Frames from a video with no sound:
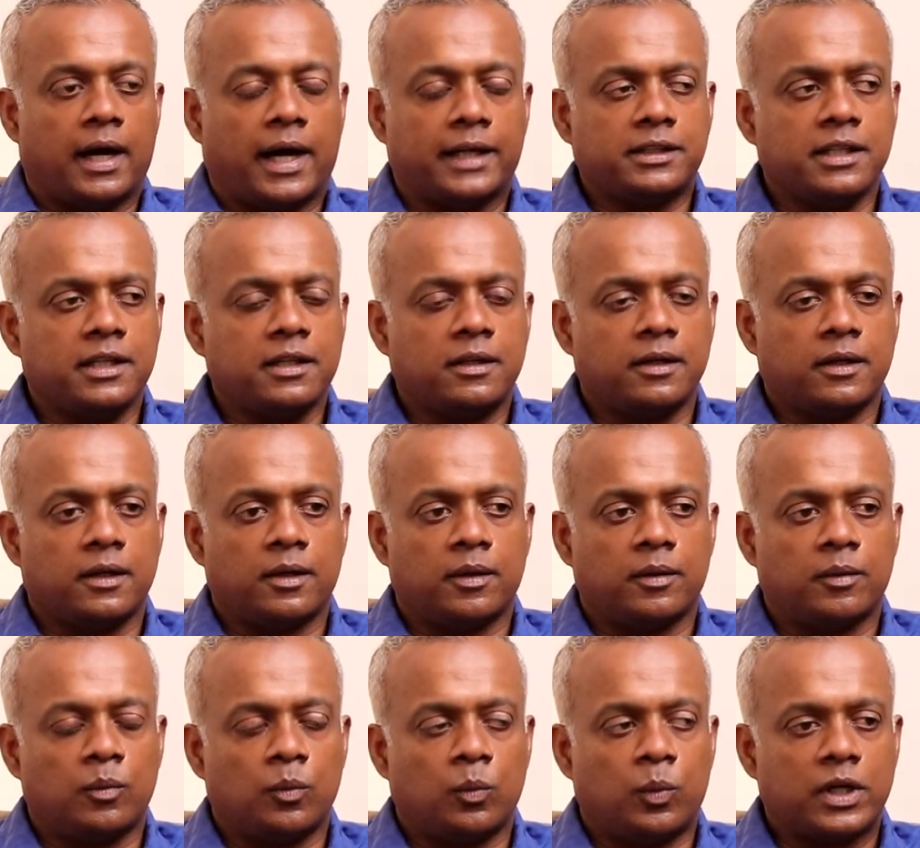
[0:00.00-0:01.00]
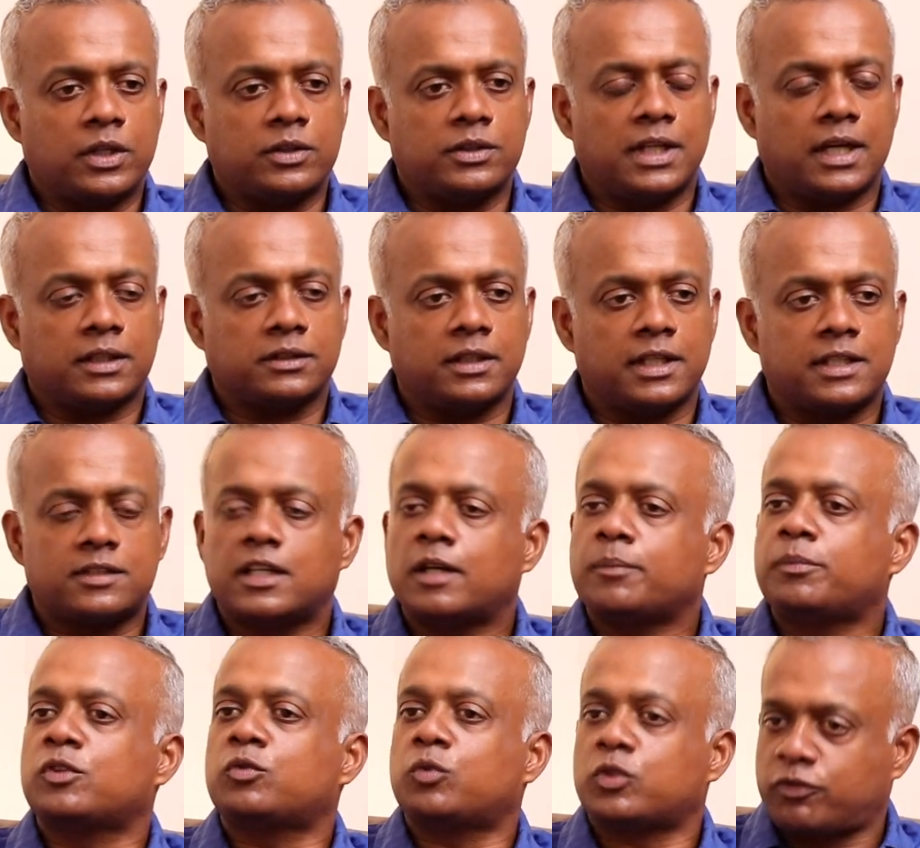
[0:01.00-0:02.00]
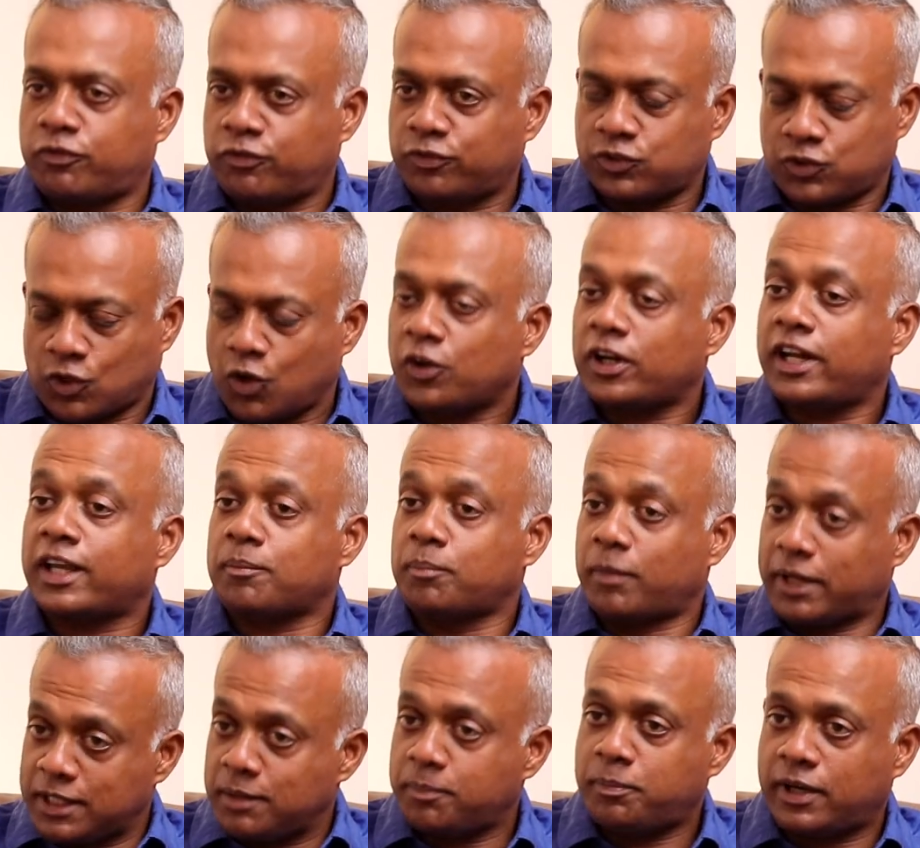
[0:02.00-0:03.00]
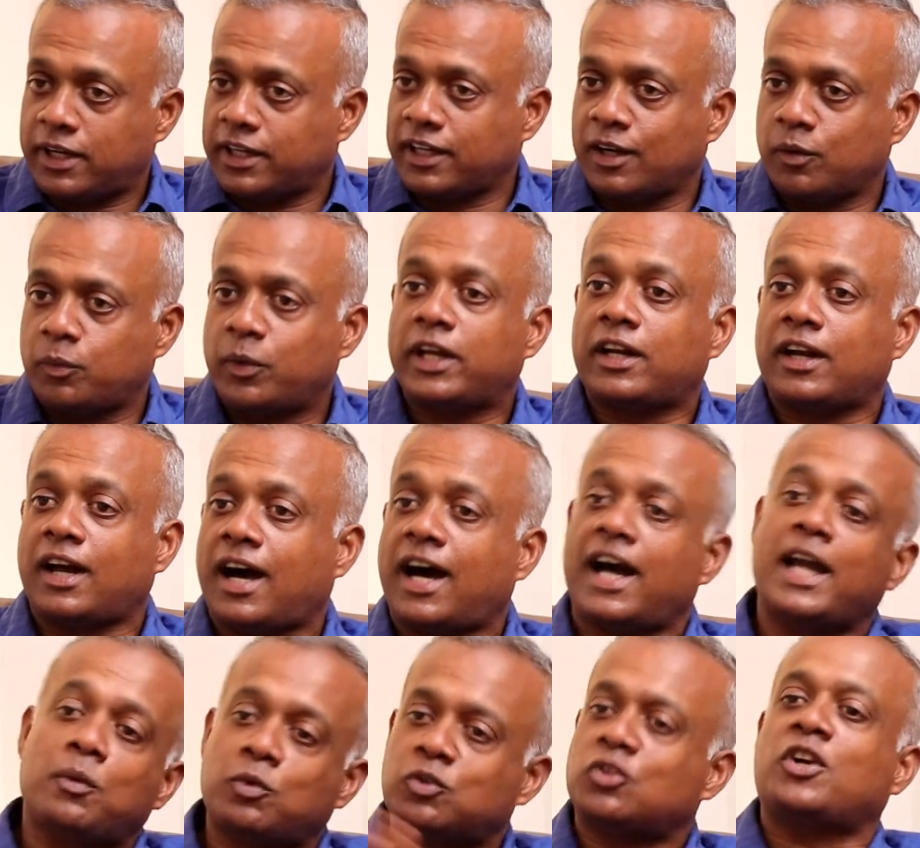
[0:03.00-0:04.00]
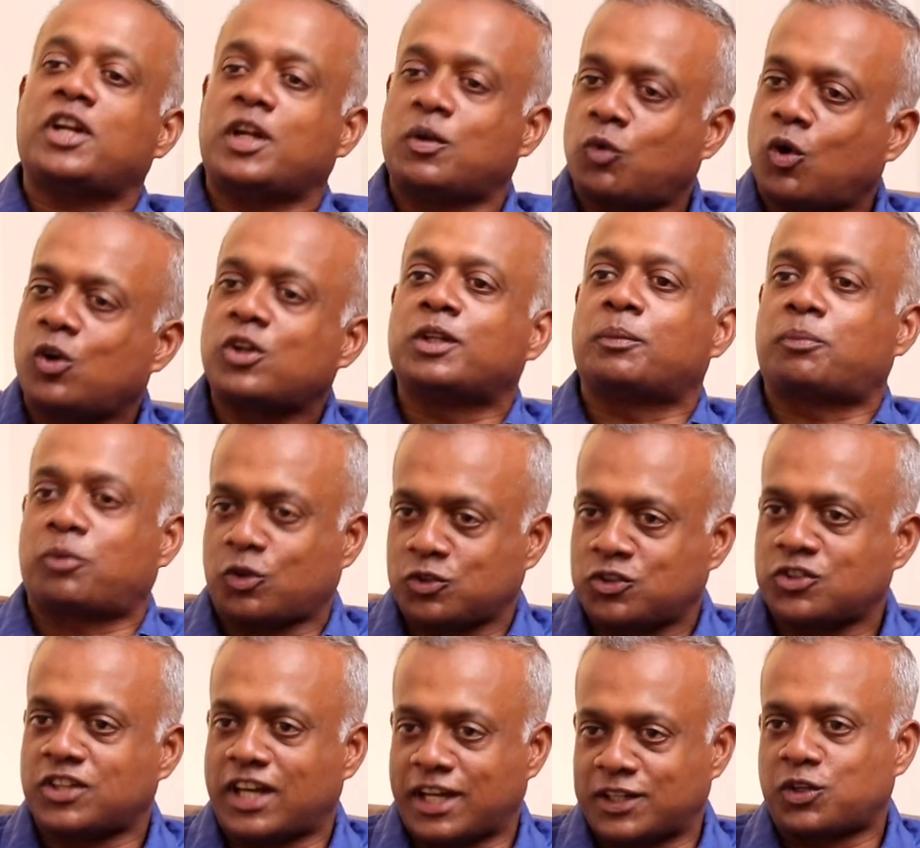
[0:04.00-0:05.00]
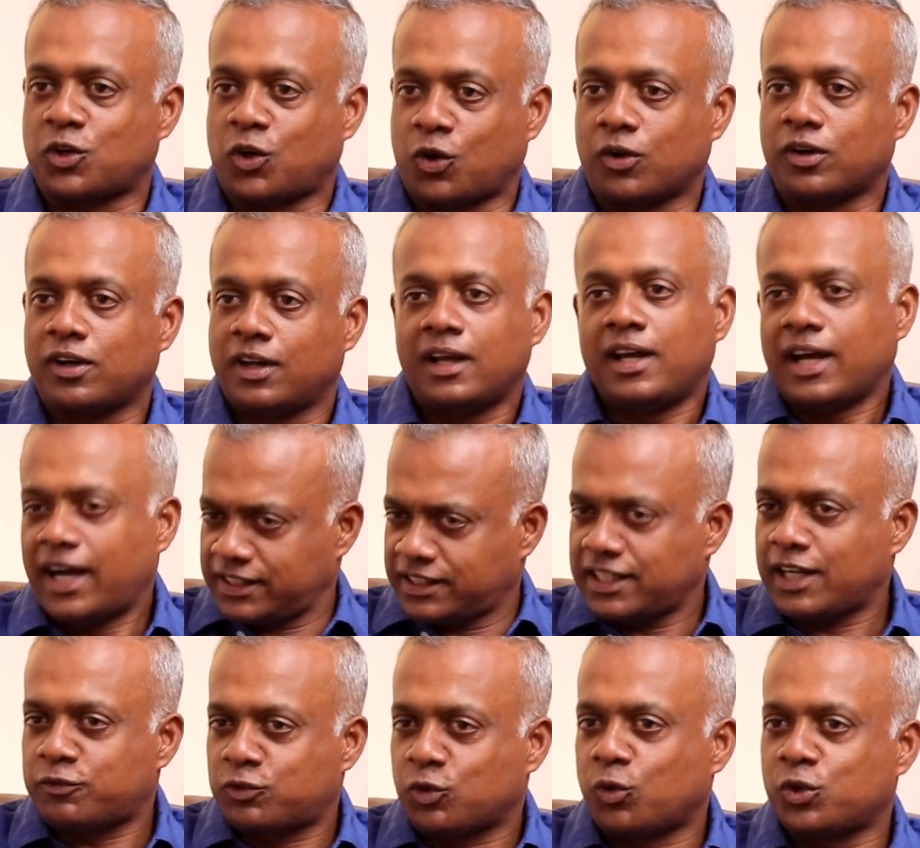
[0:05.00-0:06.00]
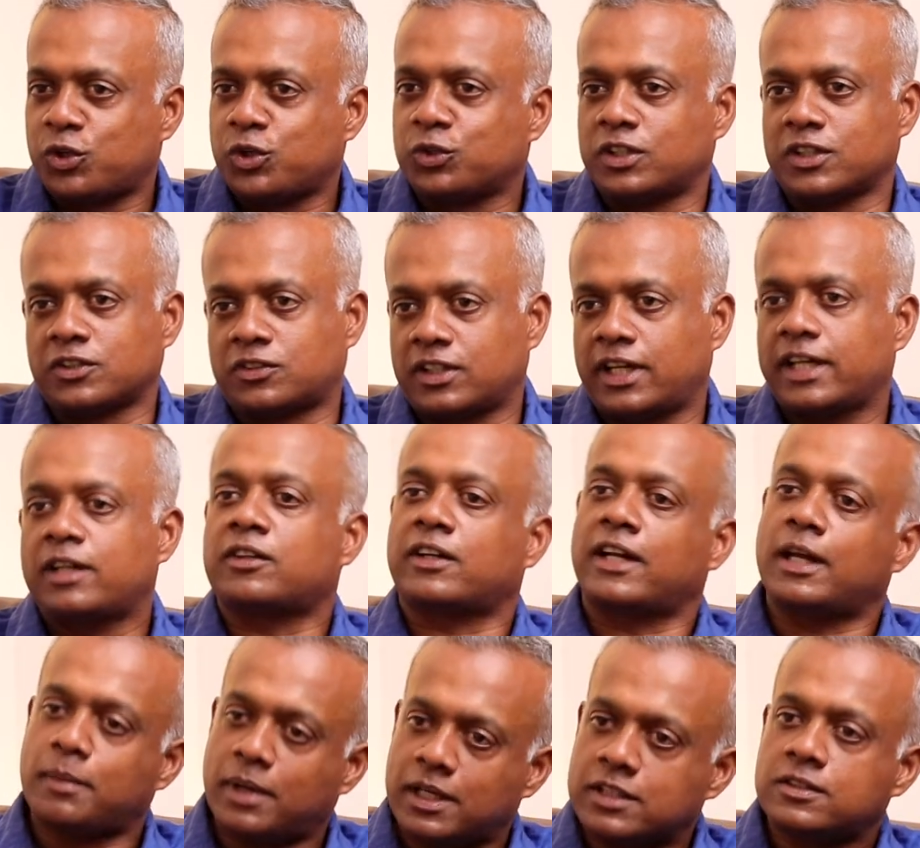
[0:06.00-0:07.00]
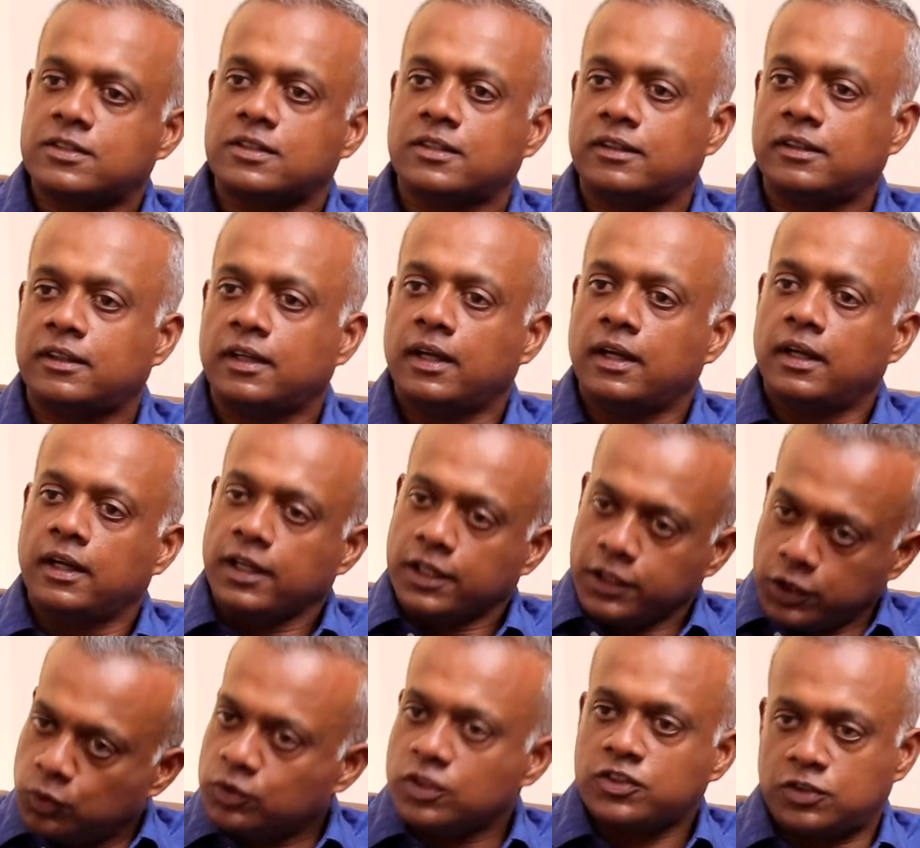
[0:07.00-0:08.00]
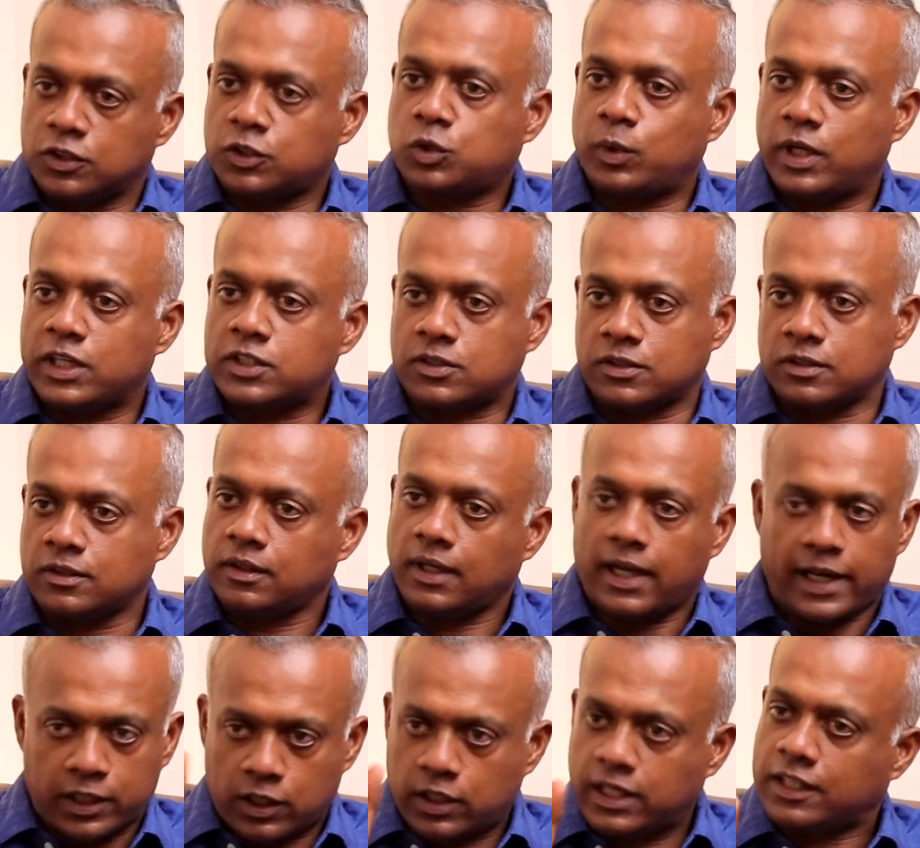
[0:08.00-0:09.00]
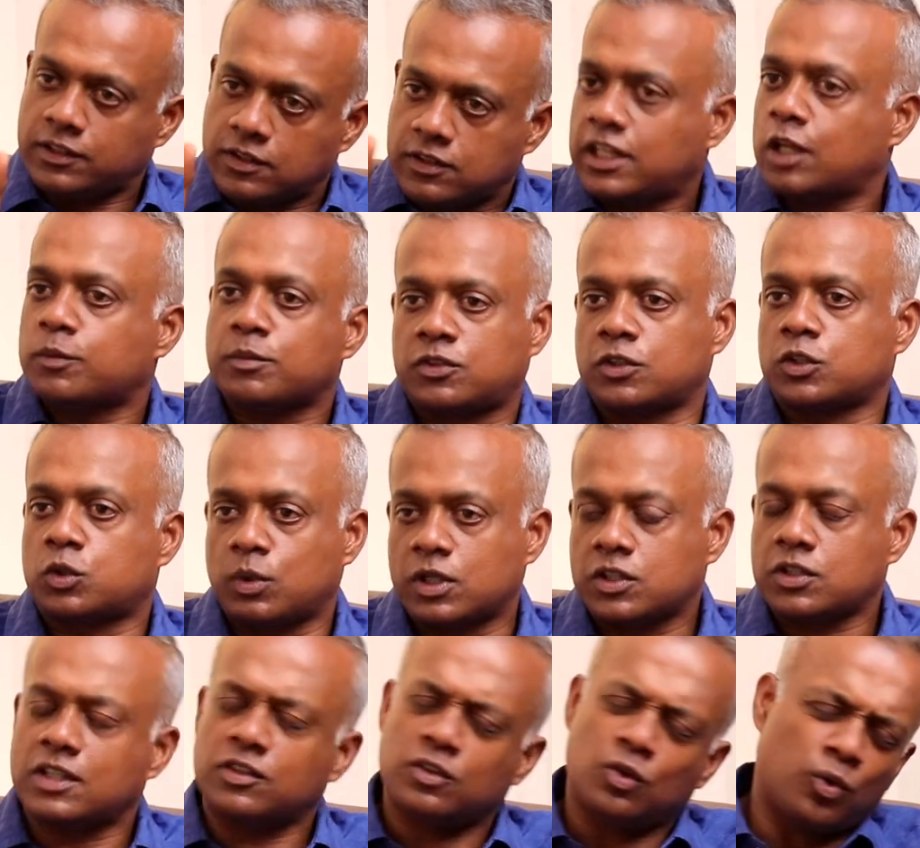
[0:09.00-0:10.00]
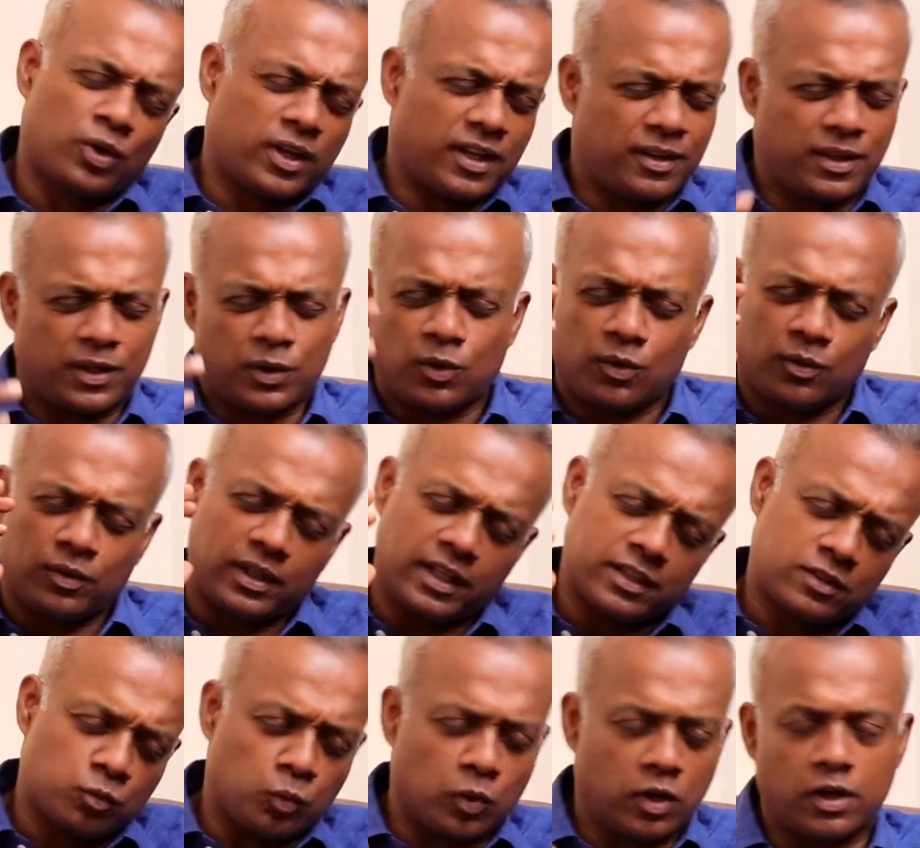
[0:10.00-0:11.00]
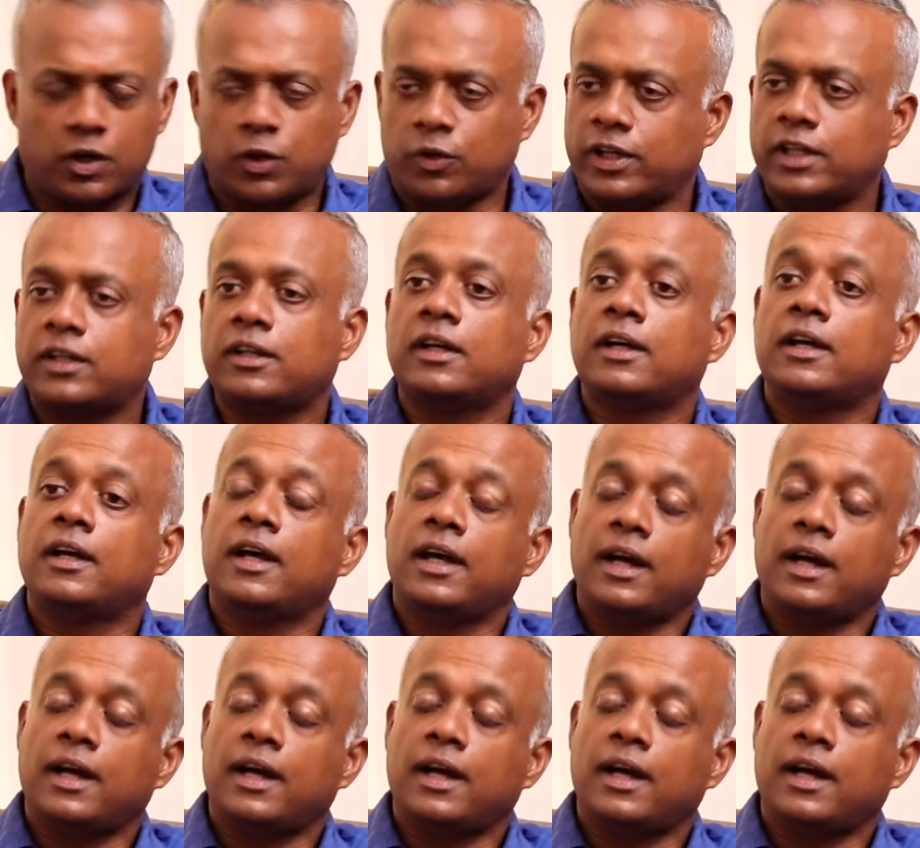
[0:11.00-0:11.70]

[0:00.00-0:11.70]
I think one of the other examples was a song like Mannipaya, where I was not involved in the process at all. I think I've told you this, right? Rahman sir knew the situation. I just gave him a situation. He said, okay, you know, let's work on it.